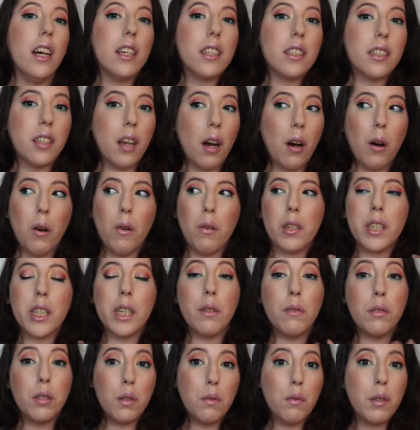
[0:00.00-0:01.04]
So
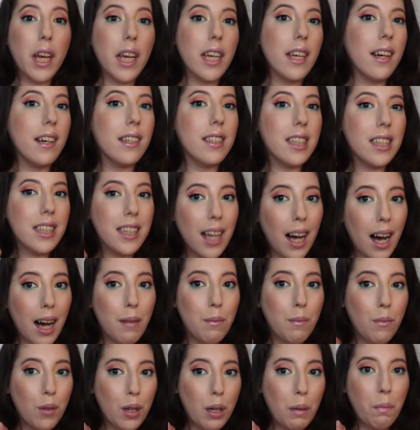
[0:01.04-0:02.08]
you do get a
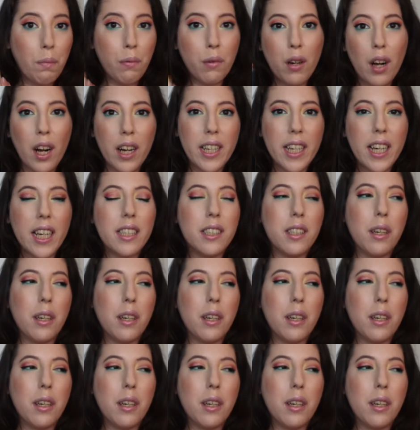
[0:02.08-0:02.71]
lot more product.